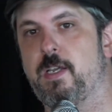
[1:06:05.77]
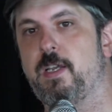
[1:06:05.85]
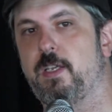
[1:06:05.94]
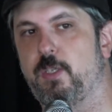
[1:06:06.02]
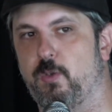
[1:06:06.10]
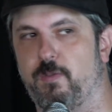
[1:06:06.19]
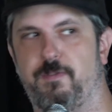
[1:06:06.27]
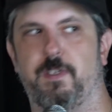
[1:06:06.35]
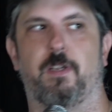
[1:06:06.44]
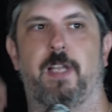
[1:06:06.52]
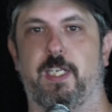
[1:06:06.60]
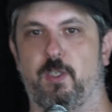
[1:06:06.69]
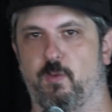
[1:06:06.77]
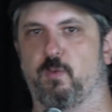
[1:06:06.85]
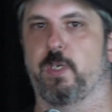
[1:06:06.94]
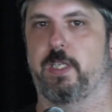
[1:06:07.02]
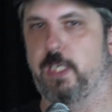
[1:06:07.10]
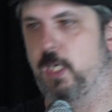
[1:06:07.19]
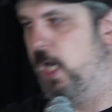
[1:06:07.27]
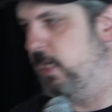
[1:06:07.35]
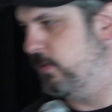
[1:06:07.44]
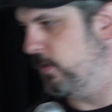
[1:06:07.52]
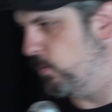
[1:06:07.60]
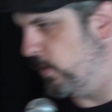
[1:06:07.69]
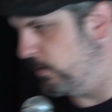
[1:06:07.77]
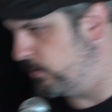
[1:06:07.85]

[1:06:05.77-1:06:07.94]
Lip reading: you feel like you've really gone somewhere. So